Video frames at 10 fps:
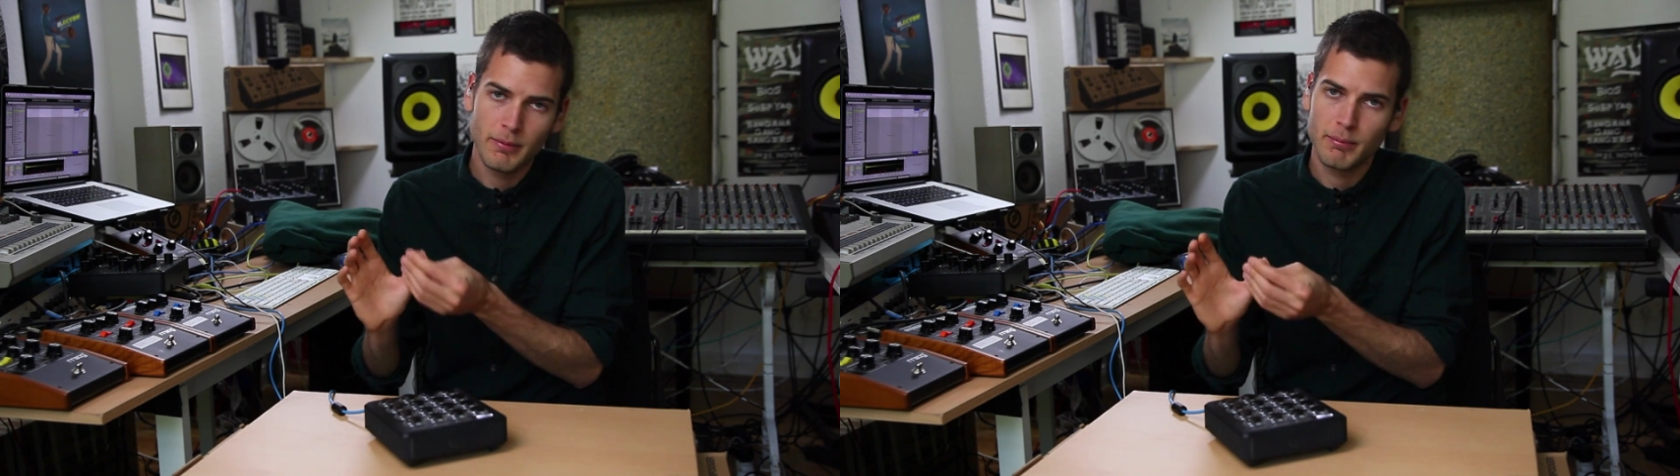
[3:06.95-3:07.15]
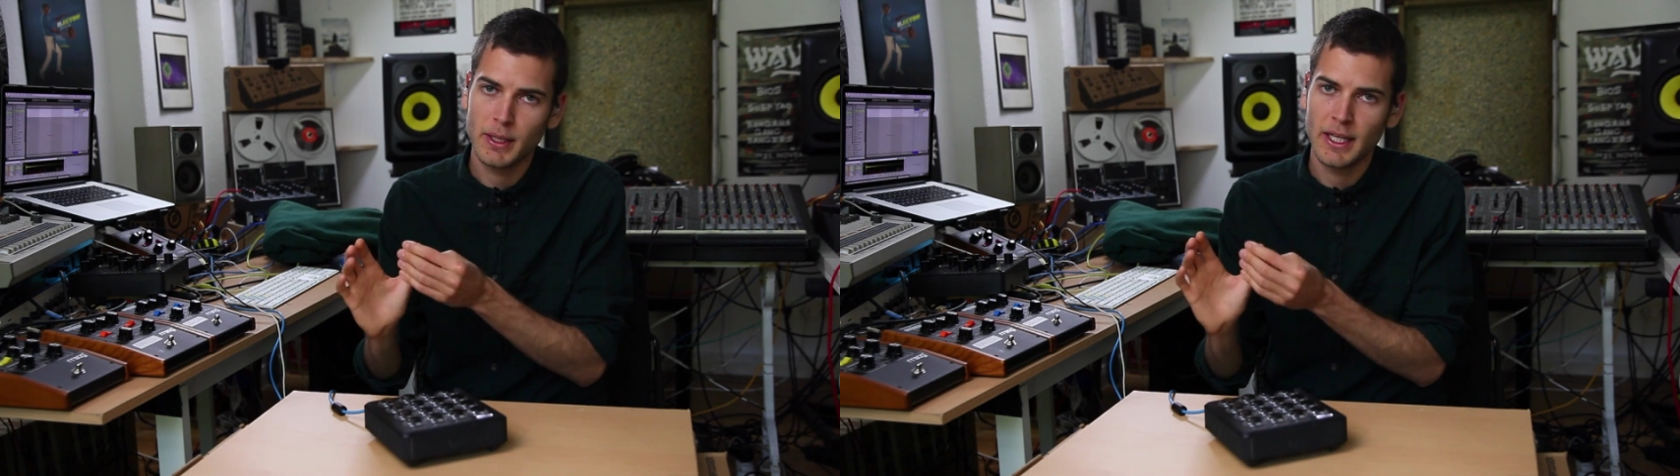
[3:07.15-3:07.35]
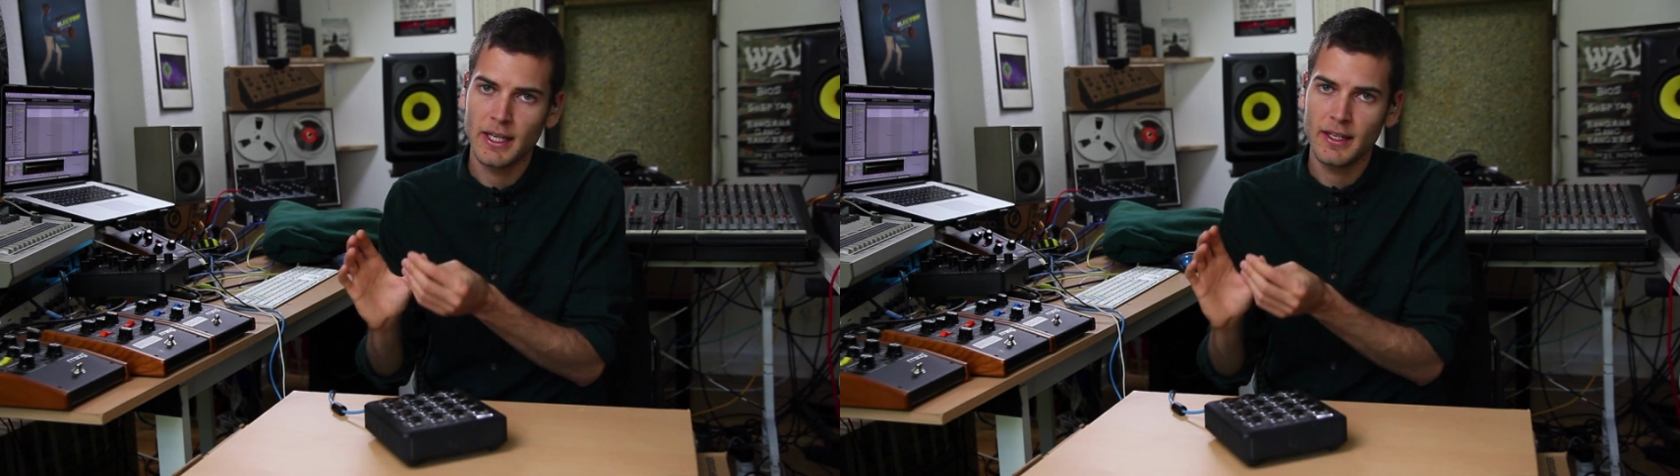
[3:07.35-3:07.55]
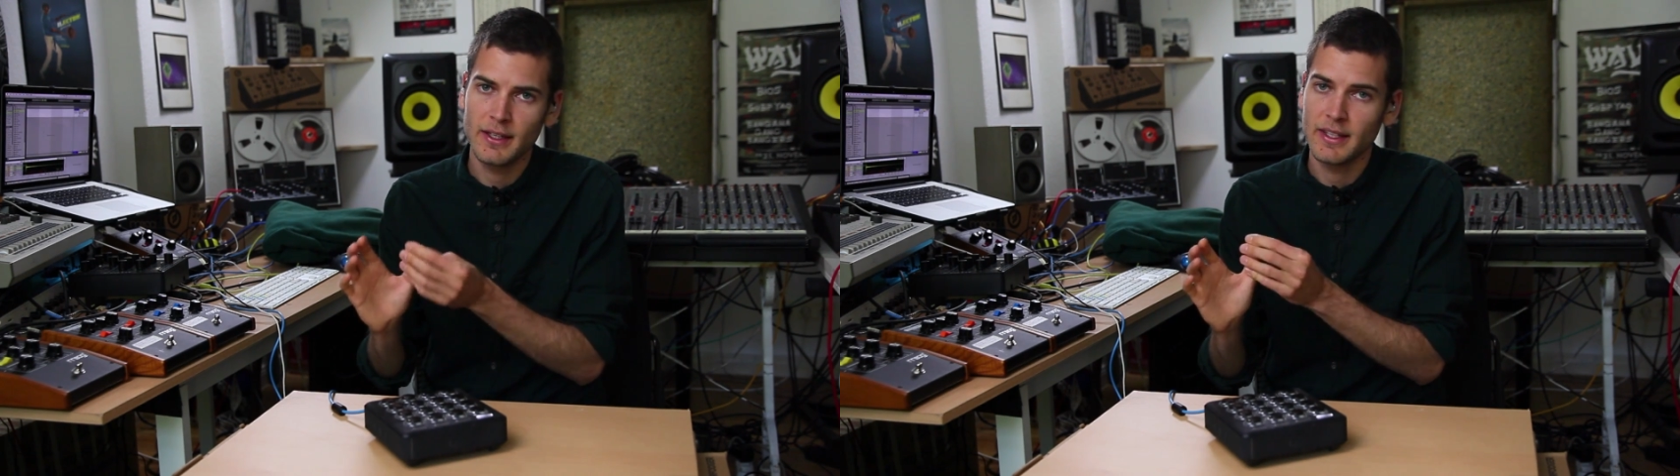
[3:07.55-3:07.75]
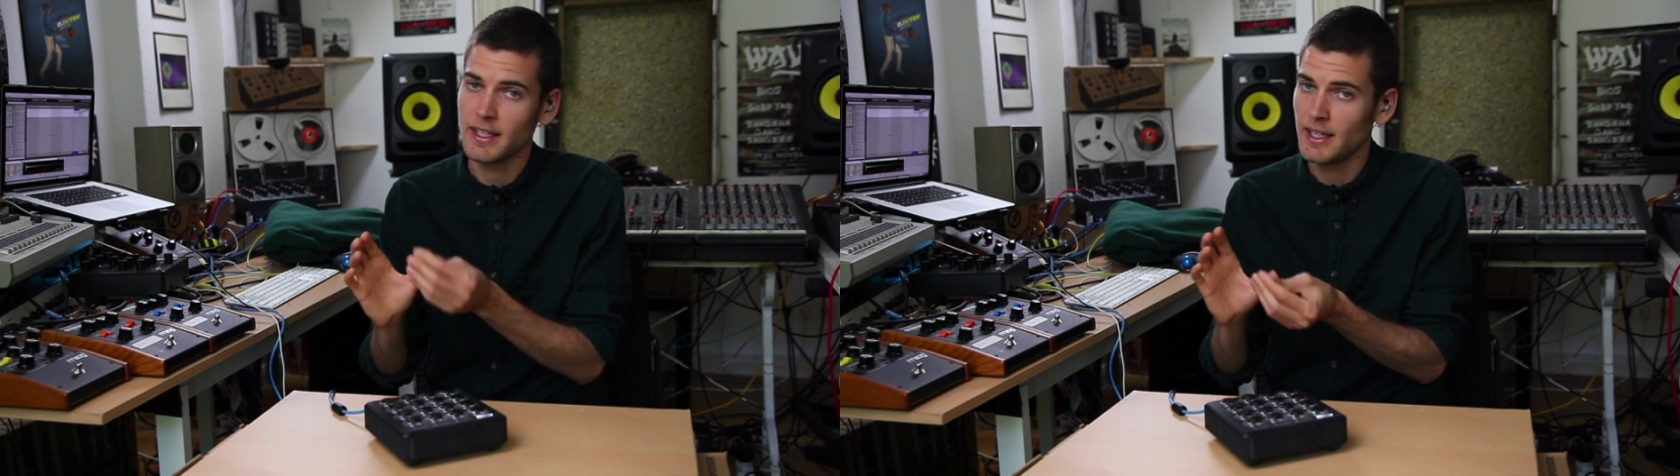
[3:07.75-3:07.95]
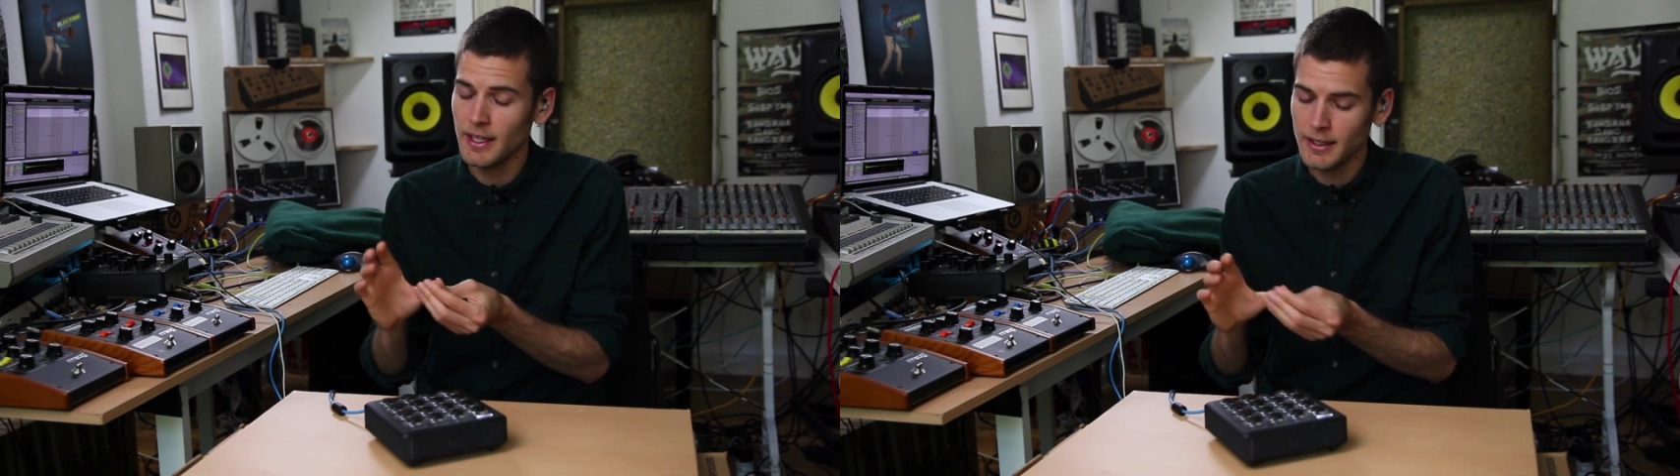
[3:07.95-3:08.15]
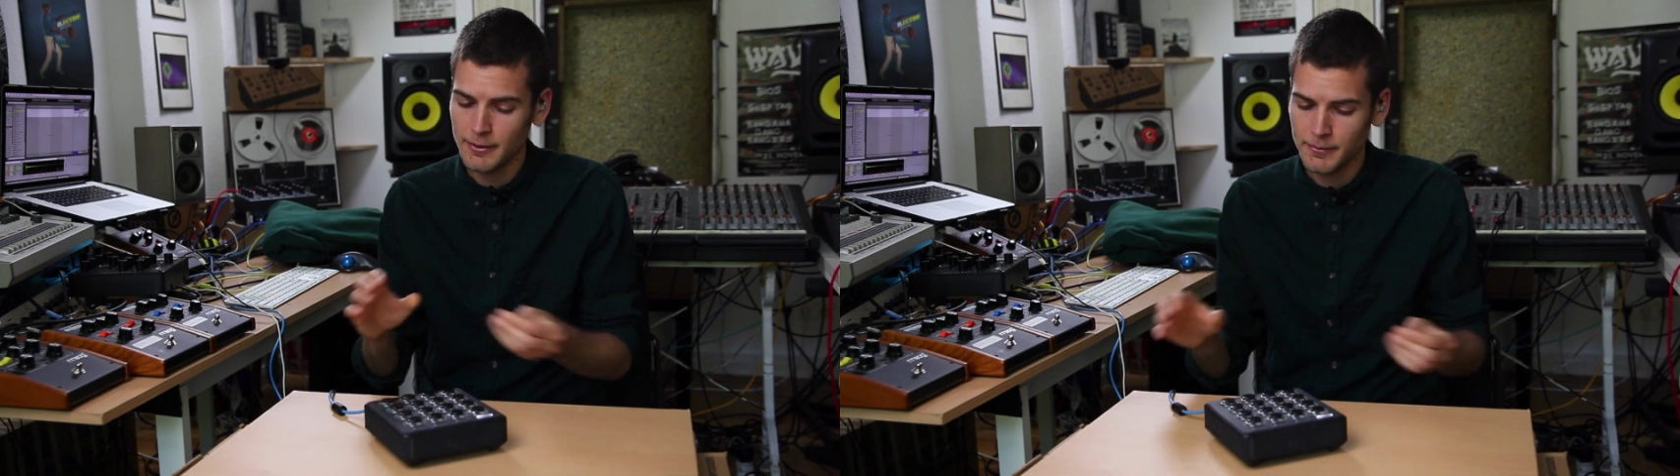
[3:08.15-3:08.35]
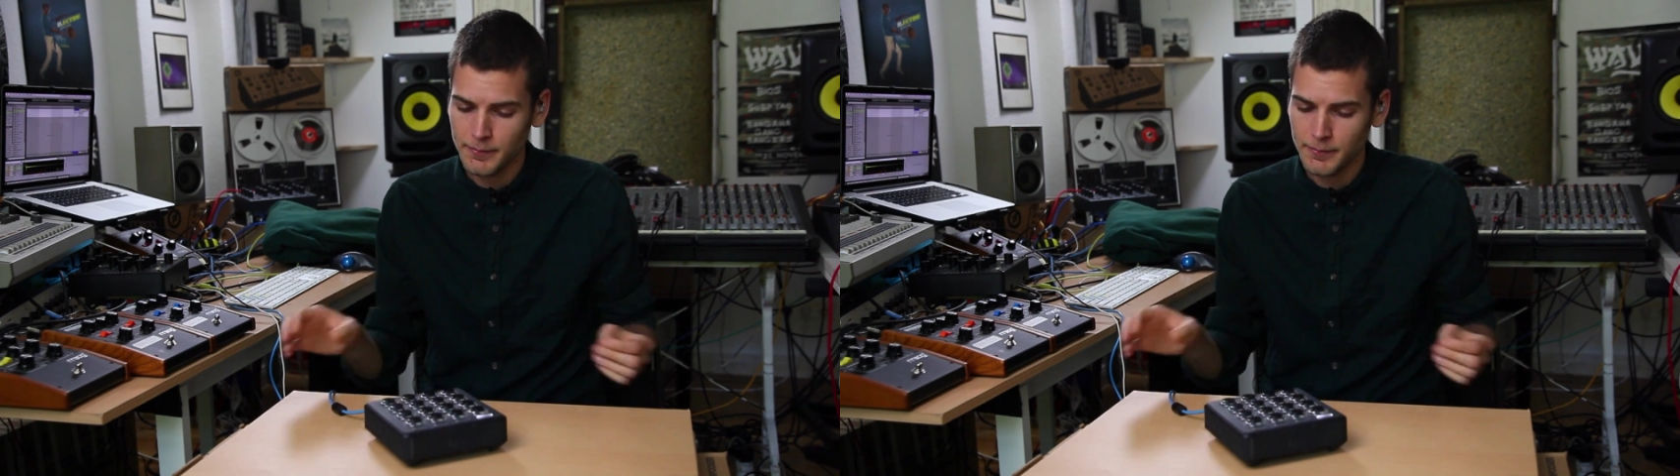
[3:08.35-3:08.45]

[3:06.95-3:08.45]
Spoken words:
playing the kick.